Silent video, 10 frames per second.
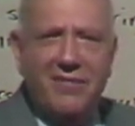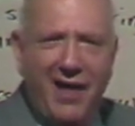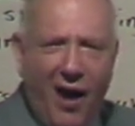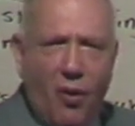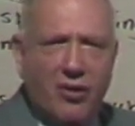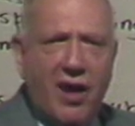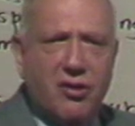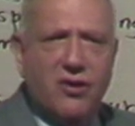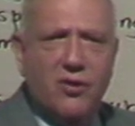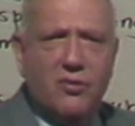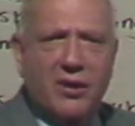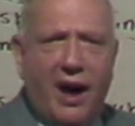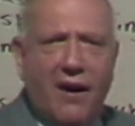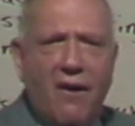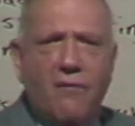Now watch how shrewd we
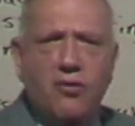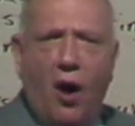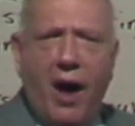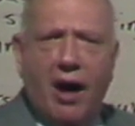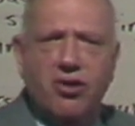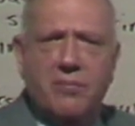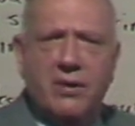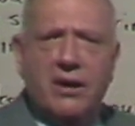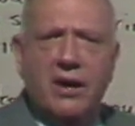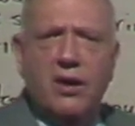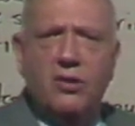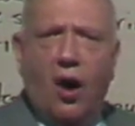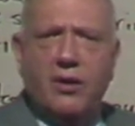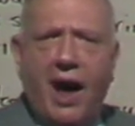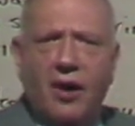are. No algebra,
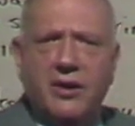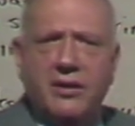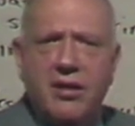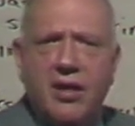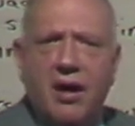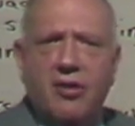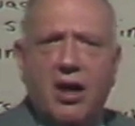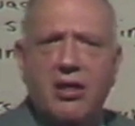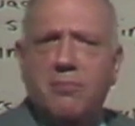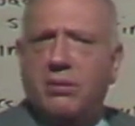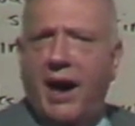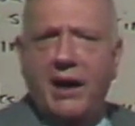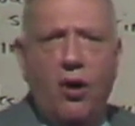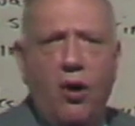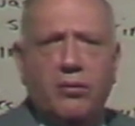no calculus, just
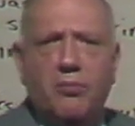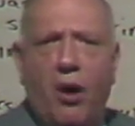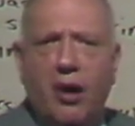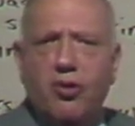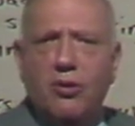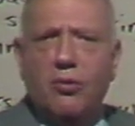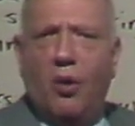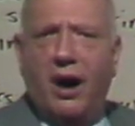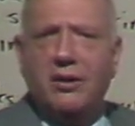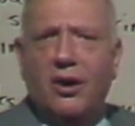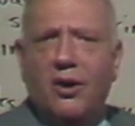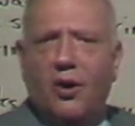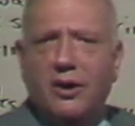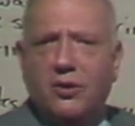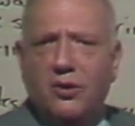plain old module 1
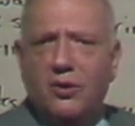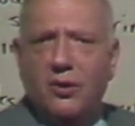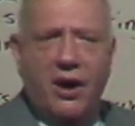or 2.